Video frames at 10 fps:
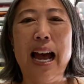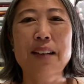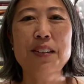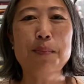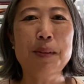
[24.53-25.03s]

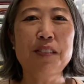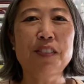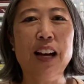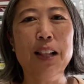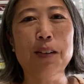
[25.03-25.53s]
haven't
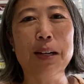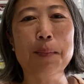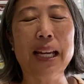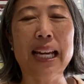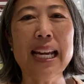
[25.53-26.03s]
been
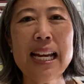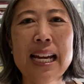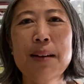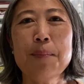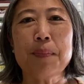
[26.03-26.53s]
following
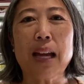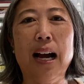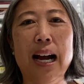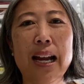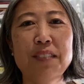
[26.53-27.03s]
me,
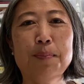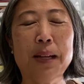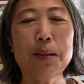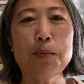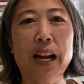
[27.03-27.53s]
I
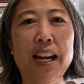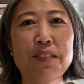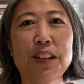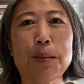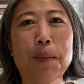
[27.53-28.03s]
have been
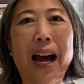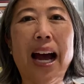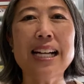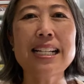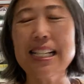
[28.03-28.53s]
away for the
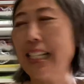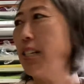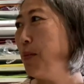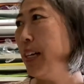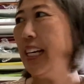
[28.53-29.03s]
past
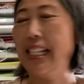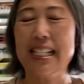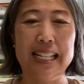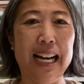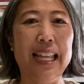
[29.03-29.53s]
six
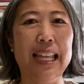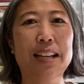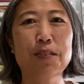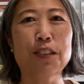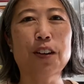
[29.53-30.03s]
weeks. I
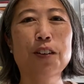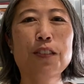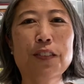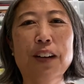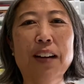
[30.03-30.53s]
think for
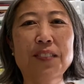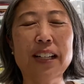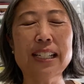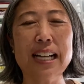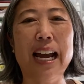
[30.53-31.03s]
over five
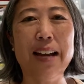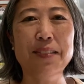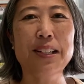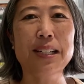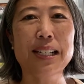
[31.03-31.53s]
weeks, I
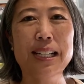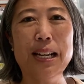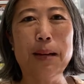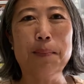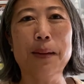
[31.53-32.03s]
haven't
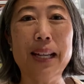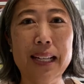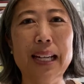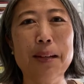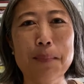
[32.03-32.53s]

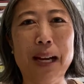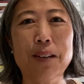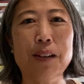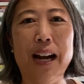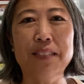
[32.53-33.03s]
been in
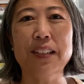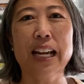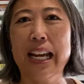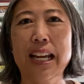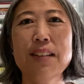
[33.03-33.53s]
my
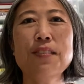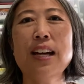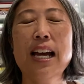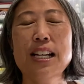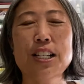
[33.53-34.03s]
craft
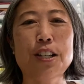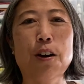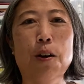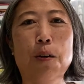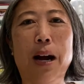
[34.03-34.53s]
cave.
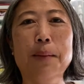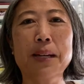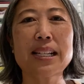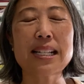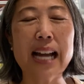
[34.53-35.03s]
So
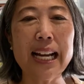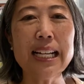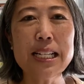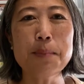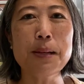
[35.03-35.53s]
I'm
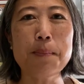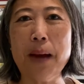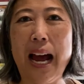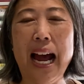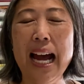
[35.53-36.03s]
excited to be
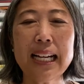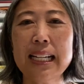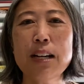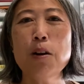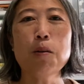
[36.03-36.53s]

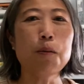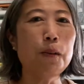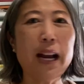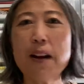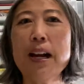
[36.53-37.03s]
back.
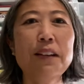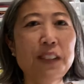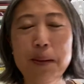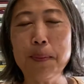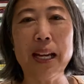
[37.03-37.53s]
Where
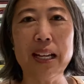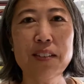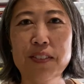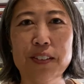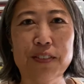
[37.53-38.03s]
have I
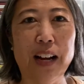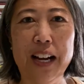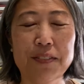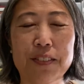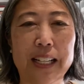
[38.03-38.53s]
been for
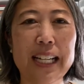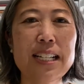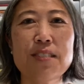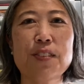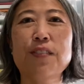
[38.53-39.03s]
five
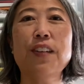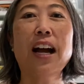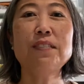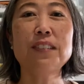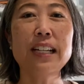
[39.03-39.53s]
weeks? For
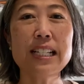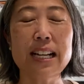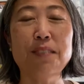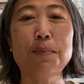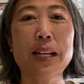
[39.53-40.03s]
five
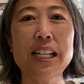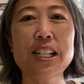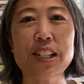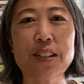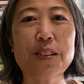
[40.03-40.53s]
weeks, I've been
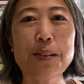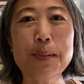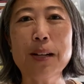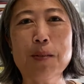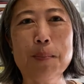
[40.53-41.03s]
in
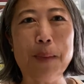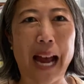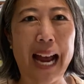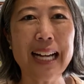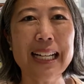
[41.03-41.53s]
Chicoutimi,
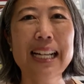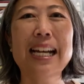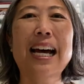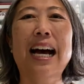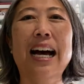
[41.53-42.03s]
Quebec,
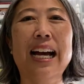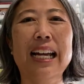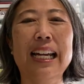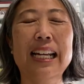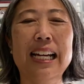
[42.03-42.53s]

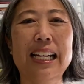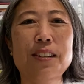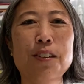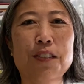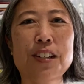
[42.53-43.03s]
uh, in
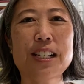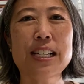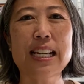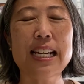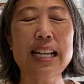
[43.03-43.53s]
a
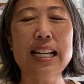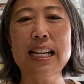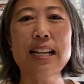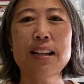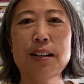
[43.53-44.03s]

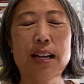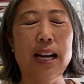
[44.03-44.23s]
university